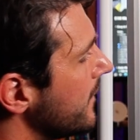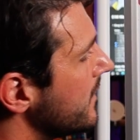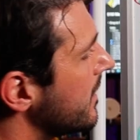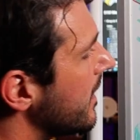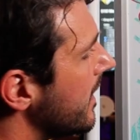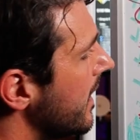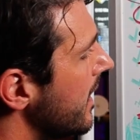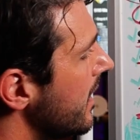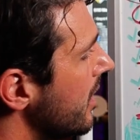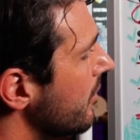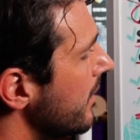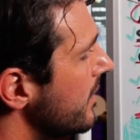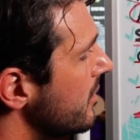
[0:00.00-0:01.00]
This is gonna
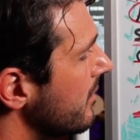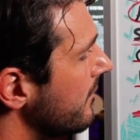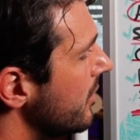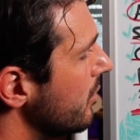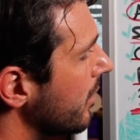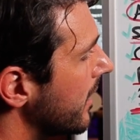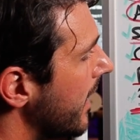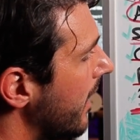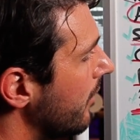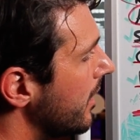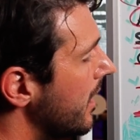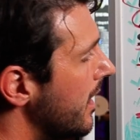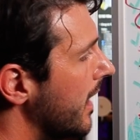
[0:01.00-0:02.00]
increase your viewer
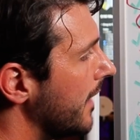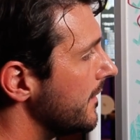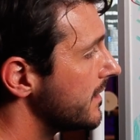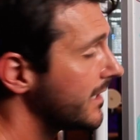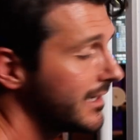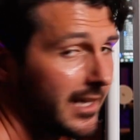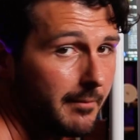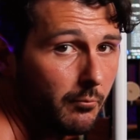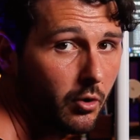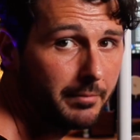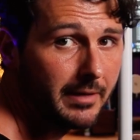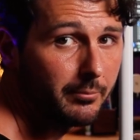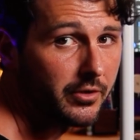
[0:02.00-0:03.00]
count, and this is gonna get
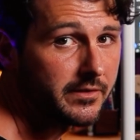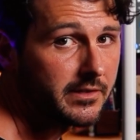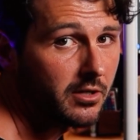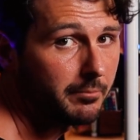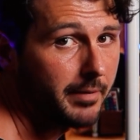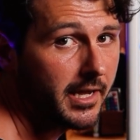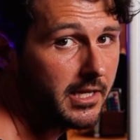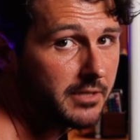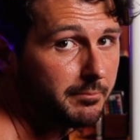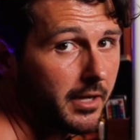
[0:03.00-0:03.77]
more people to see your page.